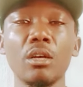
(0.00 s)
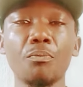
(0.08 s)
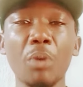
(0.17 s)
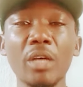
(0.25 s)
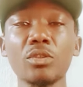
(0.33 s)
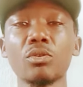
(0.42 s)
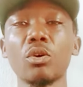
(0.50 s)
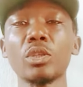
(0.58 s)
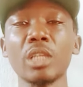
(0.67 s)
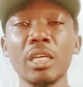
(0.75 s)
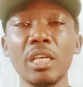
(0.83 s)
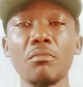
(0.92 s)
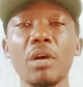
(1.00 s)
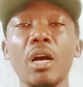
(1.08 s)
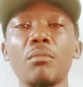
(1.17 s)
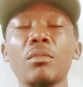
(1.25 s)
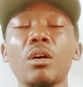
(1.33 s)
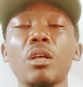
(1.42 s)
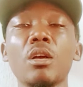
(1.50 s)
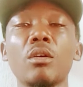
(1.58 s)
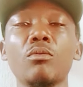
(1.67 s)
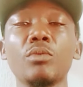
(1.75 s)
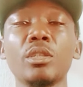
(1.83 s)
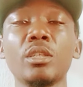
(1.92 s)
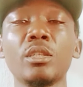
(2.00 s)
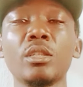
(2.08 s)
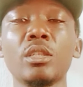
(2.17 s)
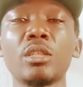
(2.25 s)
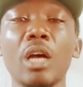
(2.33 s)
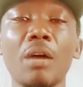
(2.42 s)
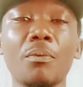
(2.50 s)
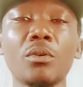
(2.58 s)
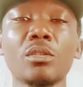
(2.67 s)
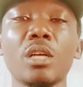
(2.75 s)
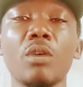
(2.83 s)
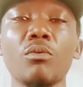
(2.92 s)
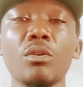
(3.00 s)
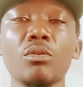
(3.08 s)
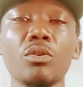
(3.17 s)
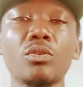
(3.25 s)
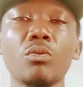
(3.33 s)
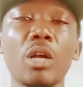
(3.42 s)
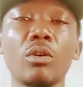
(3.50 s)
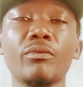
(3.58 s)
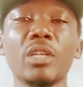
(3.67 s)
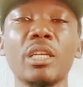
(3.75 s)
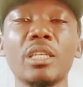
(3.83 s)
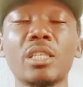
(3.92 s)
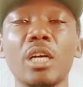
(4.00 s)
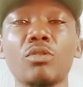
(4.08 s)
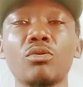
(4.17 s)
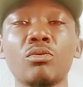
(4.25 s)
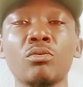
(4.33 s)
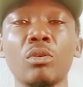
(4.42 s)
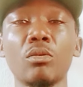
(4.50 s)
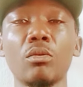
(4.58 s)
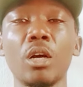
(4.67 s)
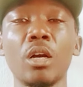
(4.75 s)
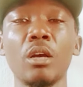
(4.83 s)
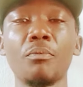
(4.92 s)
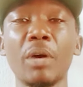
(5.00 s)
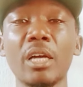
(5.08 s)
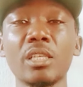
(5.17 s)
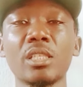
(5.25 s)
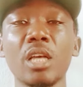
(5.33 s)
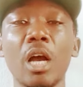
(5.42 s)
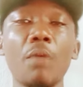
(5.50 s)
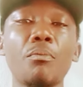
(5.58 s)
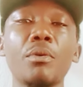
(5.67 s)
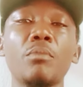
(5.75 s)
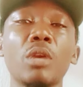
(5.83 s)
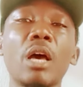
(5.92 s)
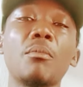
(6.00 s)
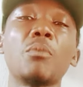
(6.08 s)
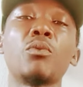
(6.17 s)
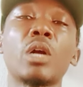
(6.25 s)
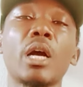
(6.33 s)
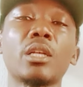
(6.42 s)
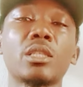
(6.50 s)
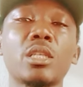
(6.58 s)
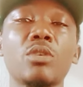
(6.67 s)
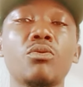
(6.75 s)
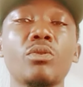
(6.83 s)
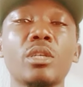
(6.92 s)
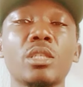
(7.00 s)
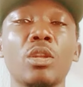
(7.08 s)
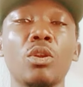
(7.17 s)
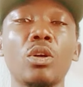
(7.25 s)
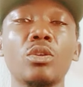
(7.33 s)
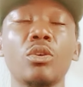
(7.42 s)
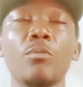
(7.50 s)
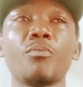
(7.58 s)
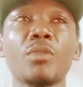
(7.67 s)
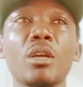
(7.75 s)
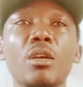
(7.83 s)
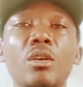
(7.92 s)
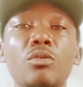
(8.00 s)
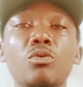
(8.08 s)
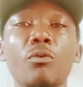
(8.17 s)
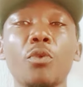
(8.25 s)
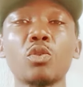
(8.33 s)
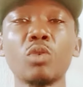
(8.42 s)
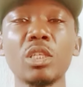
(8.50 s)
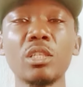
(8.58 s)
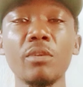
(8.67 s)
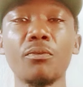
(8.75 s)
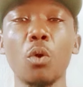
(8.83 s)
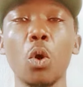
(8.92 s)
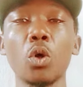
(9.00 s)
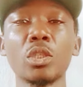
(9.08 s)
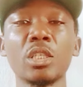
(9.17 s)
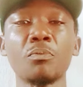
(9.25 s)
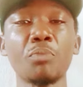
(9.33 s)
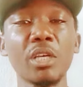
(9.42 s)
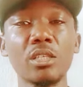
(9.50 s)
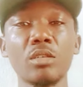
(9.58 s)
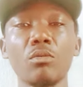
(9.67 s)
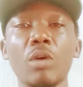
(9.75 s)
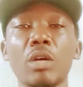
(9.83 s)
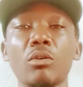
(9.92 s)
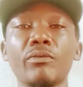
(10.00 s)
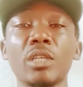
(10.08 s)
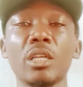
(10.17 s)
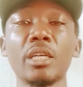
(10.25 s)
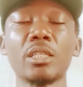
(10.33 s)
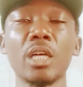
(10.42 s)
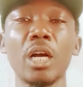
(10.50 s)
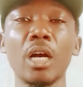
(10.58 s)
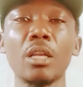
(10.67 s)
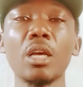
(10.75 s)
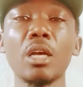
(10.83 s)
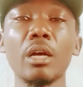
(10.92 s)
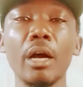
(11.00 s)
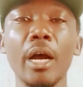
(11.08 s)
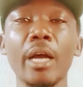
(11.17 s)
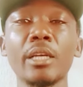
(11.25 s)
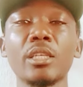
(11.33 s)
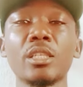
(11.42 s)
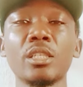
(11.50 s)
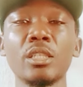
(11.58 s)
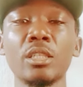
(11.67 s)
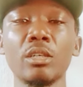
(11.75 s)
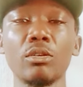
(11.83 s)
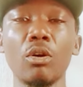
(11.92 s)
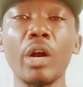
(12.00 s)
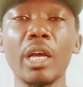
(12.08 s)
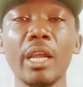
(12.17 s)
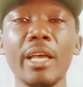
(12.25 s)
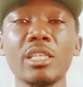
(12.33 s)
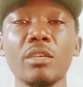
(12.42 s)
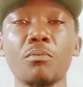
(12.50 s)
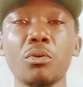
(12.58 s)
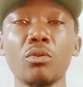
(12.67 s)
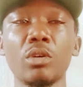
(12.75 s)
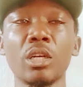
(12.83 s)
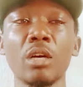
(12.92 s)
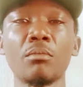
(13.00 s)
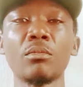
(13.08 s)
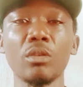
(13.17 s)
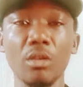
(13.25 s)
pastors and imam, it happens that we wrote one of the letter to barrister Bulama Bukarti, who is in London. So fortunately for us, he picked one of the letter and he organized a program